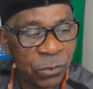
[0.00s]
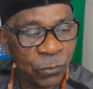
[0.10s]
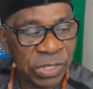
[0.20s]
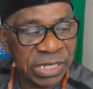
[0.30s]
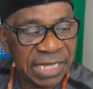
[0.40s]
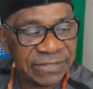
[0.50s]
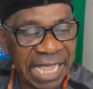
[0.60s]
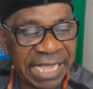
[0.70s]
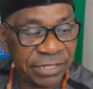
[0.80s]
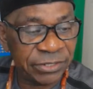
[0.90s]
Witness,
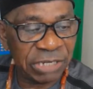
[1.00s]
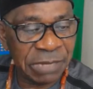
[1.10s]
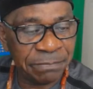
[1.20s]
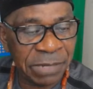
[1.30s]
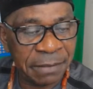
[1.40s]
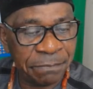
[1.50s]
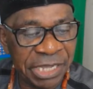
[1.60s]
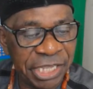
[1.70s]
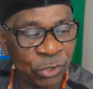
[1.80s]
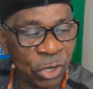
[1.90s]
I cannot remember,
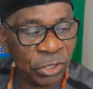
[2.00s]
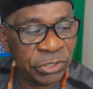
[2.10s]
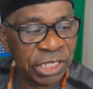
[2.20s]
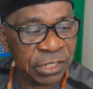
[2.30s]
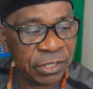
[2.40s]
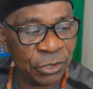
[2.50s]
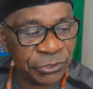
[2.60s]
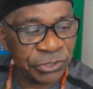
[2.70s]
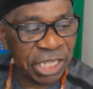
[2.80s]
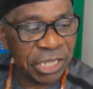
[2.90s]
but he called the
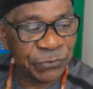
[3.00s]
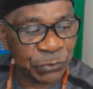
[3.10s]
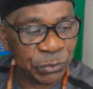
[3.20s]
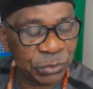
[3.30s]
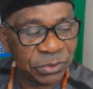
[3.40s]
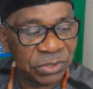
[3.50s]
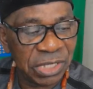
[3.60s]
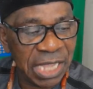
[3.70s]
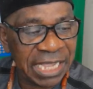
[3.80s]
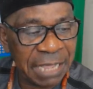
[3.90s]
country a zoo.
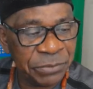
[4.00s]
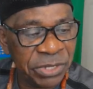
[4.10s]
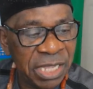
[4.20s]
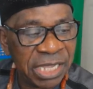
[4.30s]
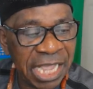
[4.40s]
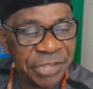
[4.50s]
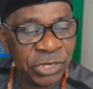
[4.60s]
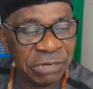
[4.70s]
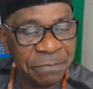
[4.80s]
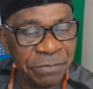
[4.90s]
Agabi, can
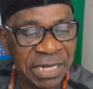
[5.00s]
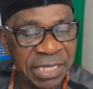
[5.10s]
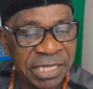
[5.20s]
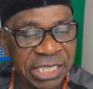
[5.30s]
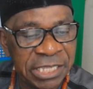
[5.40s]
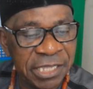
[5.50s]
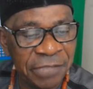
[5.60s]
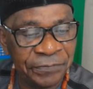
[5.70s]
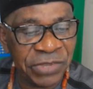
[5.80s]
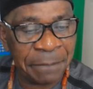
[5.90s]
you remember
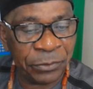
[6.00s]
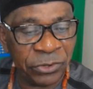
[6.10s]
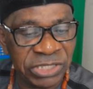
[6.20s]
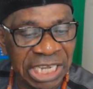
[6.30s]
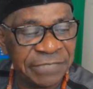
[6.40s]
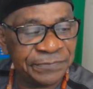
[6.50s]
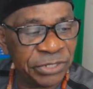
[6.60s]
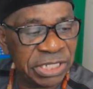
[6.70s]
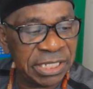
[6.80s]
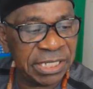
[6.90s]
if he apologized
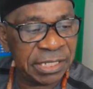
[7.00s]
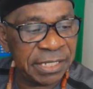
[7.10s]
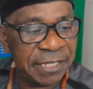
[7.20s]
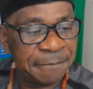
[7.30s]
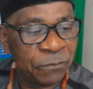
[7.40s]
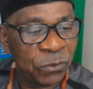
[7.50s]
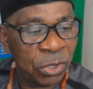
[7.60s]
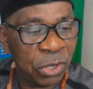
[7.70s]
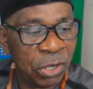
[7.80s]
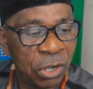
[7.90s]
for the
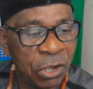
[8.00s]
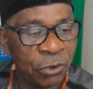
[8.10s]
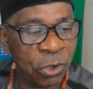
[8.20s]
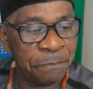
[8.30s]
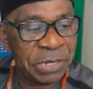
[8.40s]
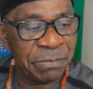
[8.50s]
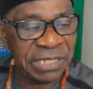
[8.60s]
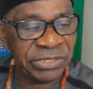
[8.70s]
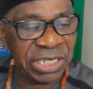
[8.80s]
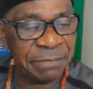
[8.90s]

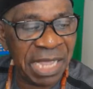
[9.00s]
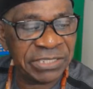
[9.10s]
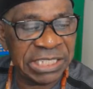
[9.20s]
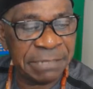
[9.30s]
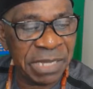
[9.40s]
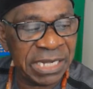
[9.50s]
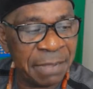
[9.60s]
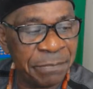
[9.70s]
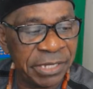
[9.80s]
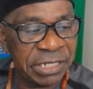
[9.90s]
uncomplimentary remarks he made
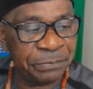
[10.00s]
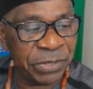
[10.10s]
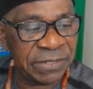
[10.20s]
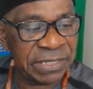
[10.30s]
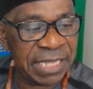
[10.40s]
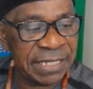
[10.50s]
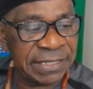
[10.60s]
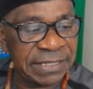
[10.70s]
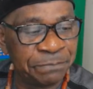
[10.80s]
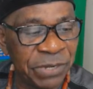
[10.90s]
about the
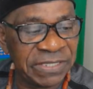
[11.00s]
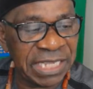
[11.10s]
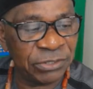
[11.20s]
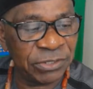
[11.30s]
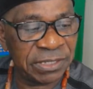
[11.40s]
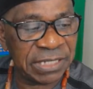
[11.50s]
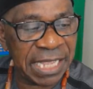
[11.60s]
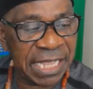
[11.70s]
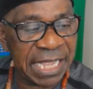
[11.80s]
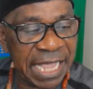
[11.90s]
president
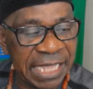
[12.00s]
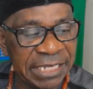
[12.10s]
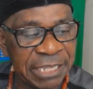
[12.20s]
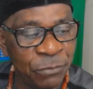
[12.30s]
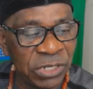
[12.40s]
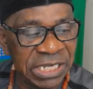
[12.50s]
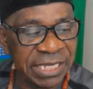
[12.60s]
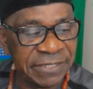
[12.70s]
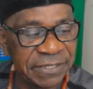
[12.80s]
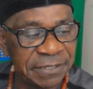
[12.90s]
and Igbo
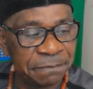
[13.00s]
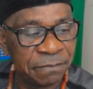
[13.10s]
leaders?